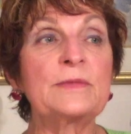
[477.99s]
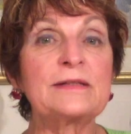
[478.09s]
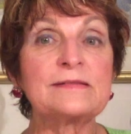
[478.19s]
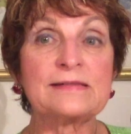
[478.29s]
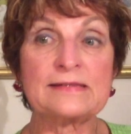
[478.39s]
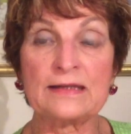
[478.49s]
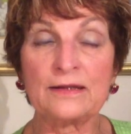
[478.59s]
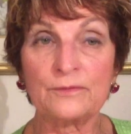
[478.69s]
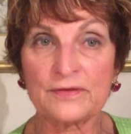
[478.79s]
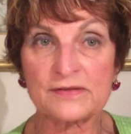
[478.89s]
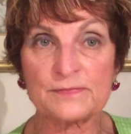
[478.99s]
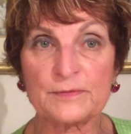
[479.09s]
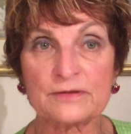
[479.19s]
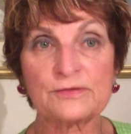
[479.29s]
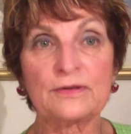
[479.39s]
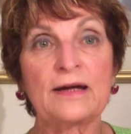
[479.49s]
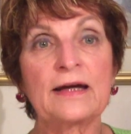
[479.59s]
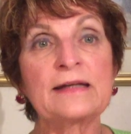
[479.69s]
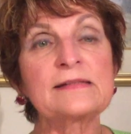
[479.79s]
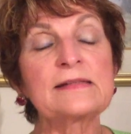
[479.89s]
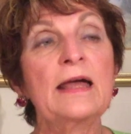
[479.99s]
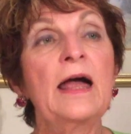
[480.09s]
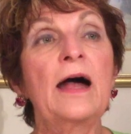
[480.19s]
means seeing with the spiritual eyes.